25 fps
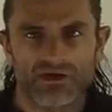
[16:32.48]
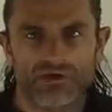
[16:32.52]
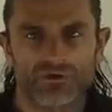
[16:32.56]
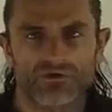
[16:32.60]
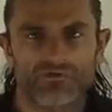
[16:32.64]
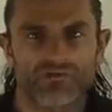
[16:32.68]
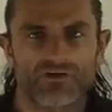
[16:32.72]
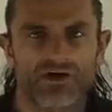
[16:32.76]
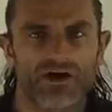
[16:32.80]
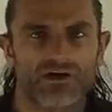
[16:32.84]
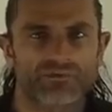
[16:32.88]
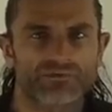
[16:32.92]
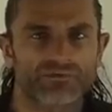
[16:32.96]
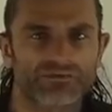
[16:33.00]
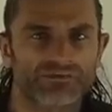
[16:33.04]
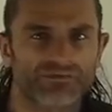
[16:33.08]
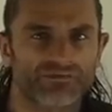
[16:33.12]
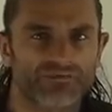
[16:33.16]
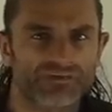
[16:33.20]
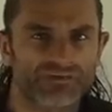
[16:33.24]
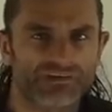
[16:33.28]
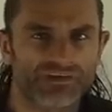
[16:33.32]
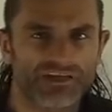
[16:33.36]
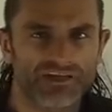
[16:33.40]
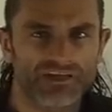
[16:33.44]
who have come to
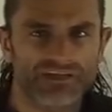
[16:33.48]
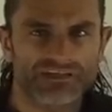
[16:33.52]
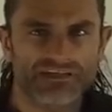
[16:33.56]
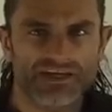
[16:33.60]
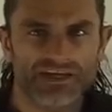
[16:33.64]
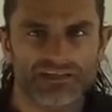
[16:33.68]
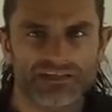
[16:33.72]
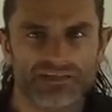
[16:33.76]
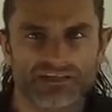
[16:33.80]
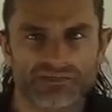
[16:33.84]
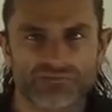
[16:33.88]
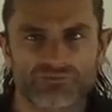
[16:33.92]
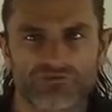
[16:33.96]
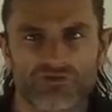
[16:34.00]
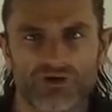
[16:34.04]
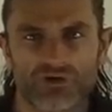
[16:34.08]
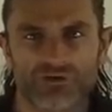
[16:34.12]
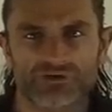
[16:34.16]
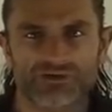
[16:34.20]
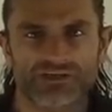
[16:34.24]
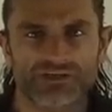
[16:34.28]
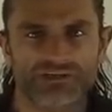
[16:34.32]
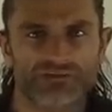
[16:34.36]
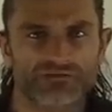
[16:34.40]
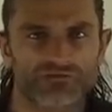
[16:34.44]
facilitate this
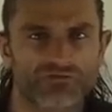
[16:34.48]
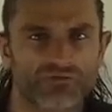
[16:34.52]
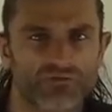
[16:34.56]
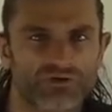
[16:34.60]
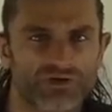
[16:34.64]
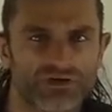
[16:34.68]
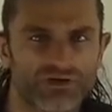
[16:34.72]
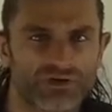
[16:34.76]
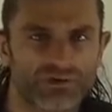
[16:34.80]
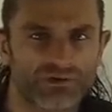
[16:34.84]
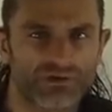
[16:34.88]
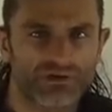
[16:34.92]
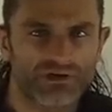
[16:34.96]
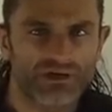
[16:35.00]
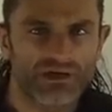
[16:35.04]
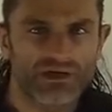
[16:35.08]
process for you